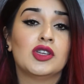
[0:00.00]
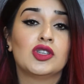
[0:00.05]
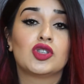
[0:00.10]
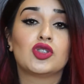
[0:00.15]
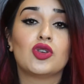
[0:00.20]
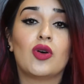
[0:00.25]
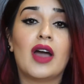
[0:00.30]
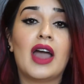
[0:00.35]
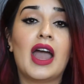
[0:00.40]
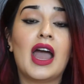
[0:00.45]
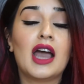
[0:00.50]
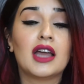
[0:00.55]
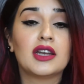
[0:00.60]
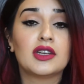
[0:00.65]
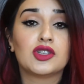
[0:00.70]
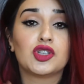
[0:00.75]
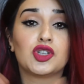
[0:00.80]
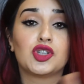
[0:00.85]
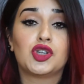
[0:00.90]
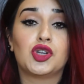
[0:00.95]
So I had
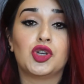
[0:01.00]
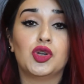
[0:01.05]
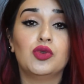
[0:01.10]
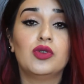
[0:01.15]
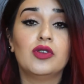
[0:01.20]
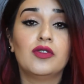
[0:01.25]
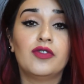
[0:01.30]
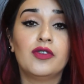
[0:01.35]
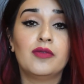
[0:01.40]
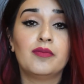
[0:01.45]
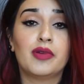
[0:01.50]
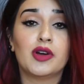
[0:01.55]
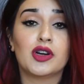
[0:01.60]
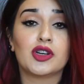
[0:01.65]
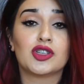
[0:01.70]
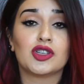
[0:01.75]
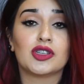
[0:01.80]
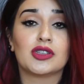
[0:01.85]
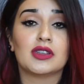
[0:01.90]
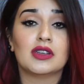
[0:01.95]
2 different
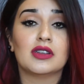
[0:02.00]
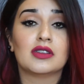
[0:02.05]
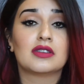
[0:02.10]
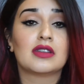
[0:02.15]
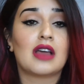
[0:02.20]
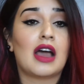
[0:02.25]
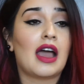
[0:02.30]
purchases.